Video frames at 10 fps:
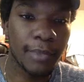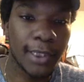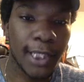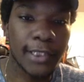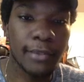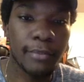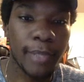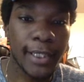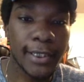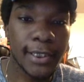bloodlines in
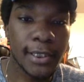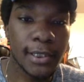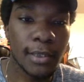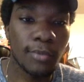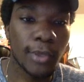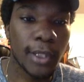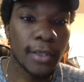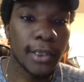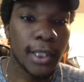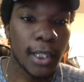Pegaxy, some rarer
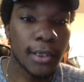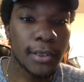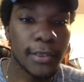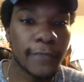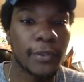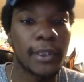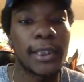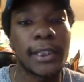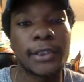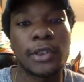than others. If you're a
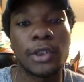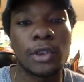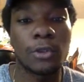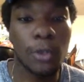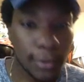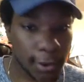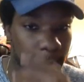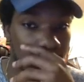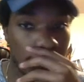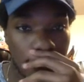collector, look closely.